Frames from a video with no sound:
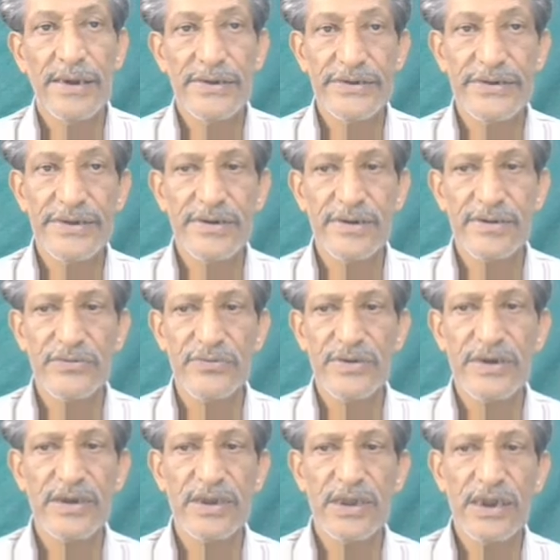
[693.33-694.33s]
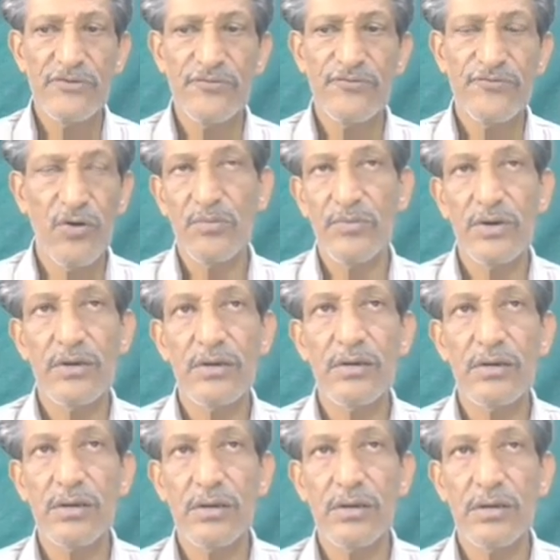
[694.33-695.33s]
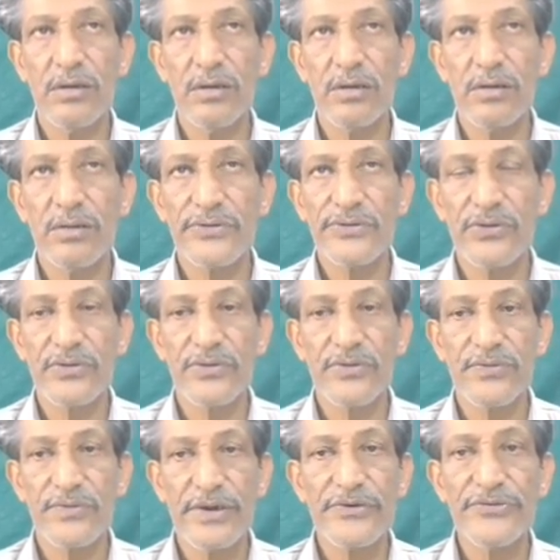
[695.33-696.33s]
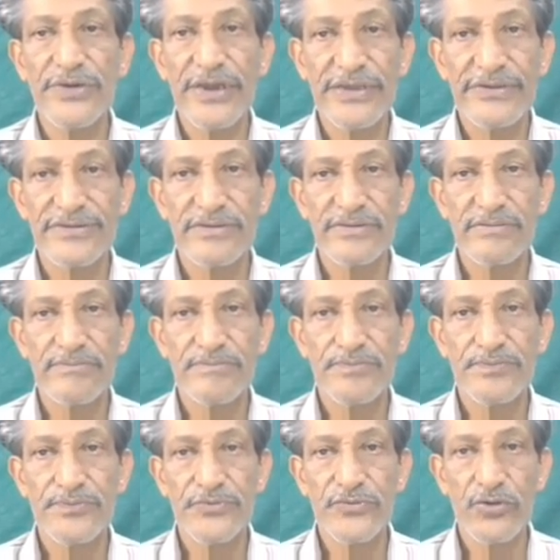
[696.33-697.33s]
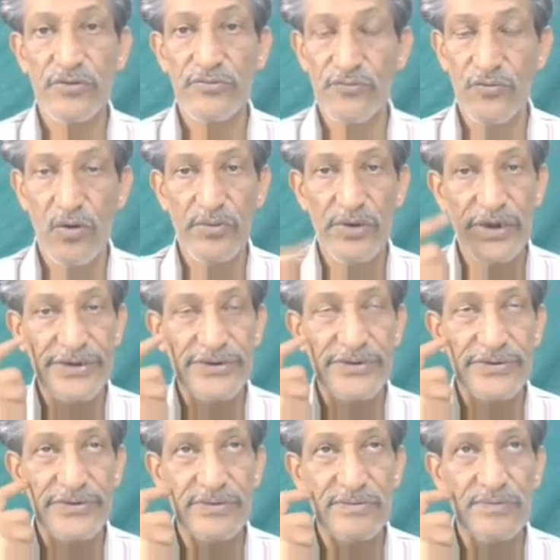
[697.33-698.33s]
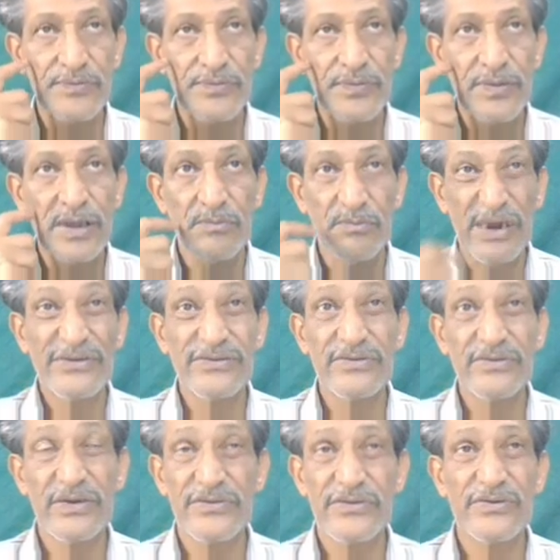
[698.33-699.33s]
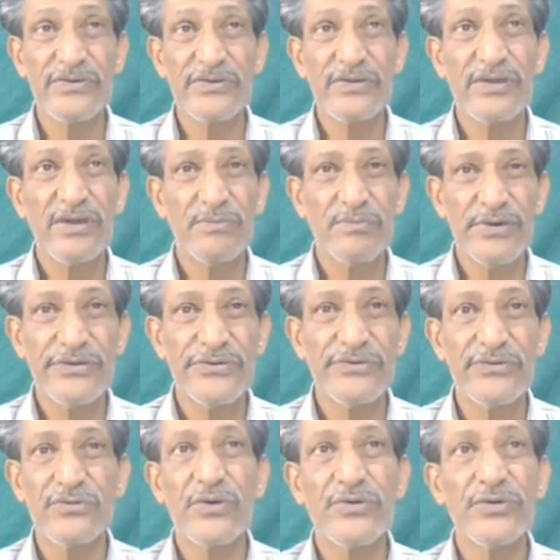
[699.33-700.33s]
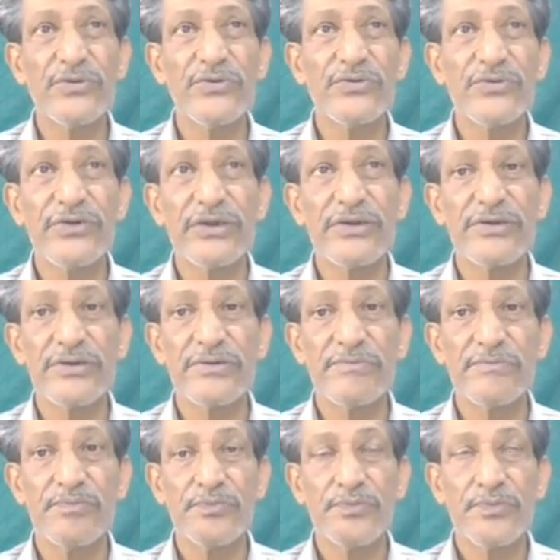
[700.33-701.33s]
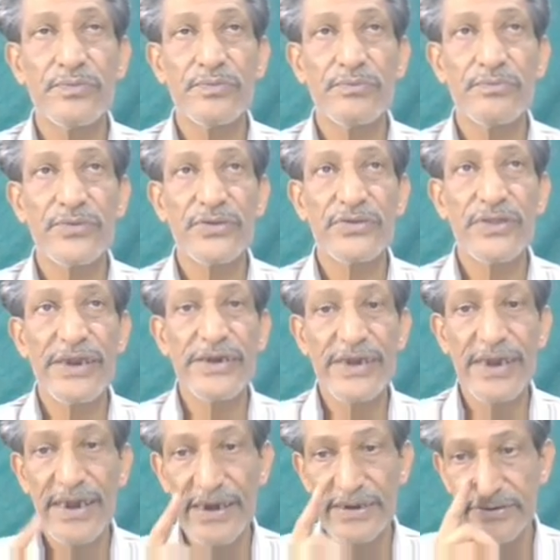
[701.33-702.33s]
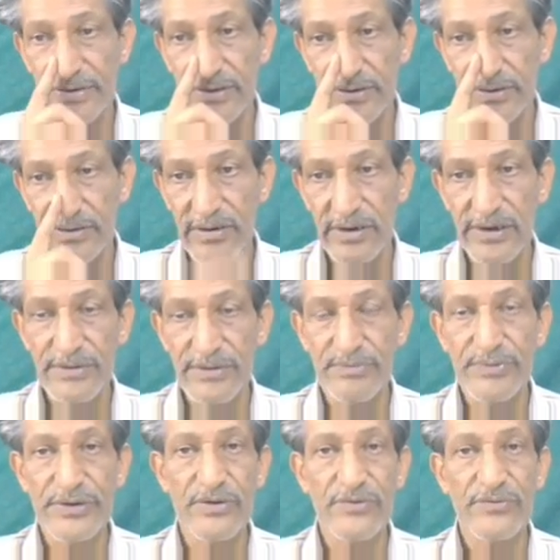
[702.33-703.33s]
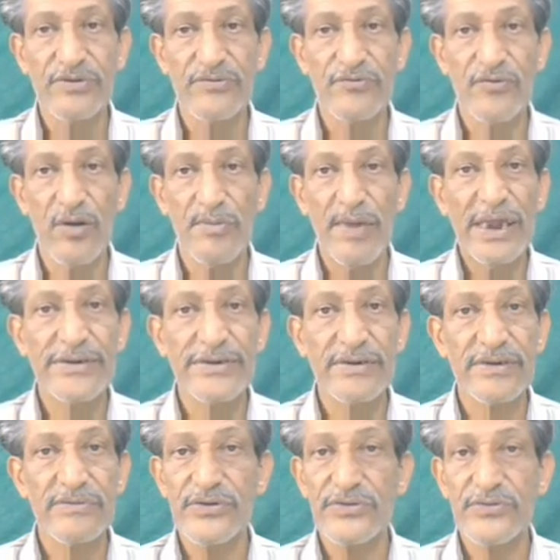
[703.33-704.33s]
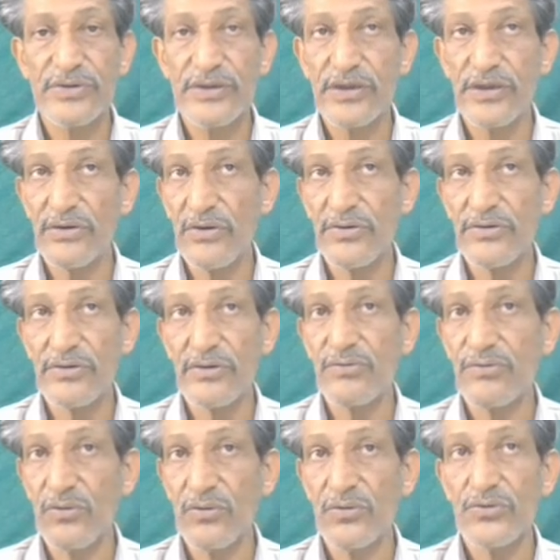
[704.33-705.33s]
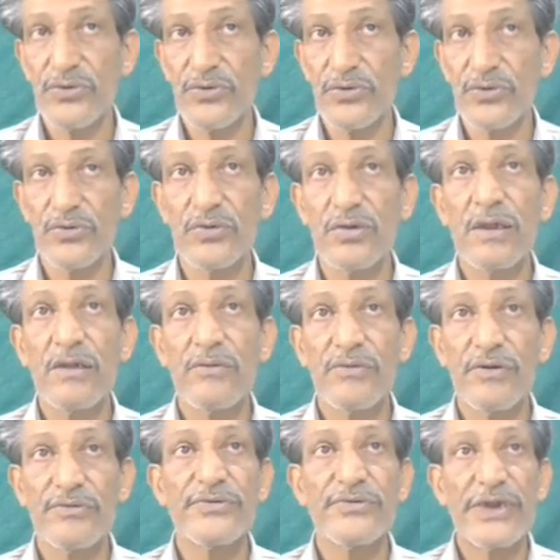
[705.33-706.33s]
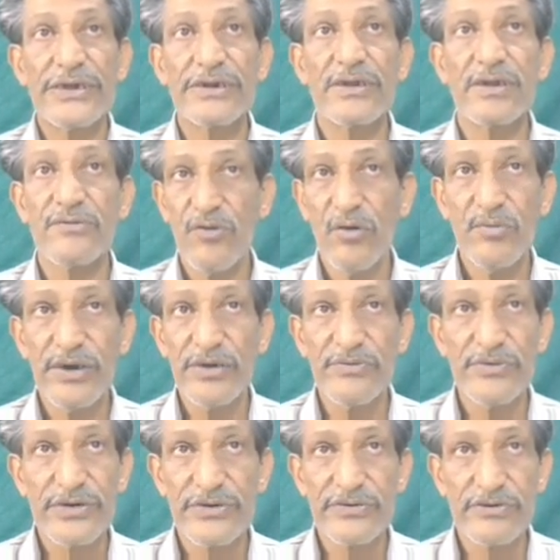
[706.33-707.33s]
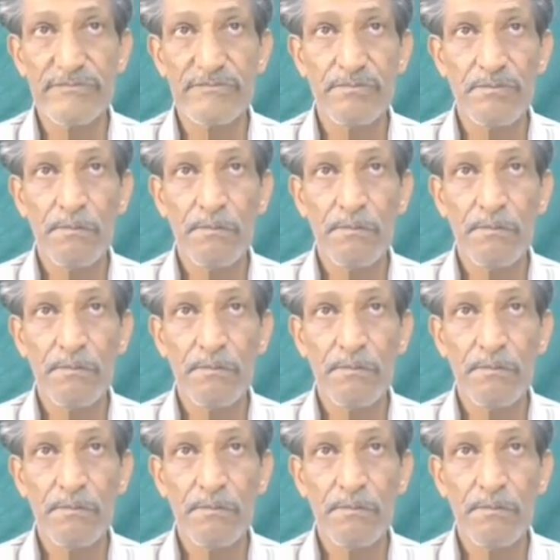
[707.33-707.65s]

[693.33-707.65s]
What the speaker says: Dear is a very informal sort of address. So in formal letters, my suggestion is please do not use dear, because that adds a little bit of informality which we cannot afford to do when we're writing a formal invitation.